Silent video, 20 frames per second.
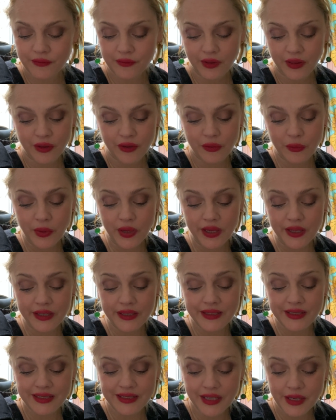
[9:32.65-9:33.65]
And the only way you
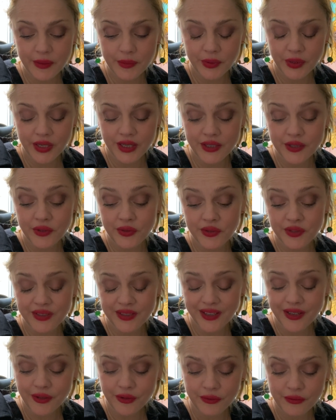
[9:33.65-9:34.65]
can stabilize
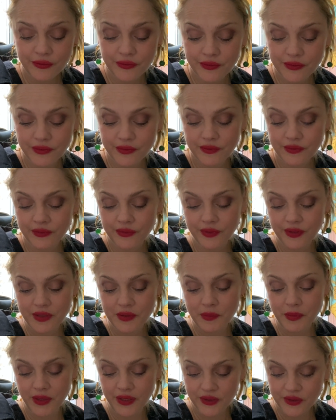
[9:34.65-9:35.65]
yourself
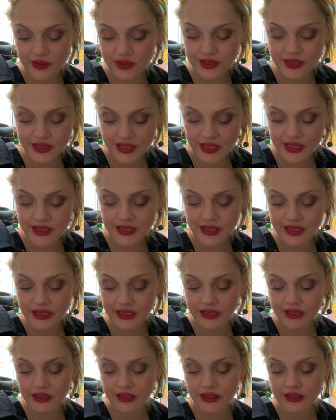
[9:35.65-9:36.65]
is by
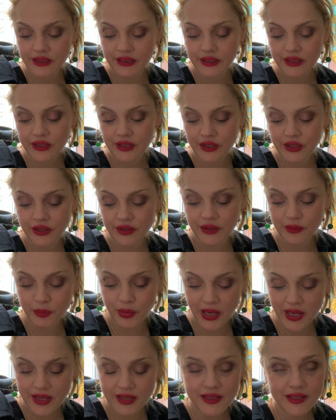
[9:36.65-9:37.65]
understanding the
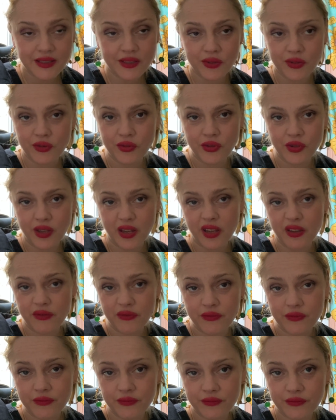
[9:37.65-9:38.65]
patterns in your
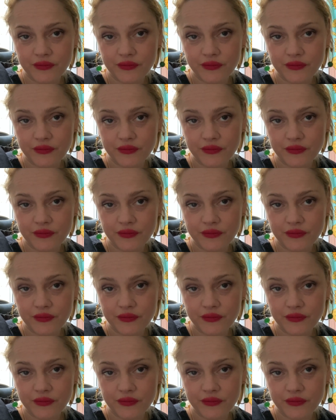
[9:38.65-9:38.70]
life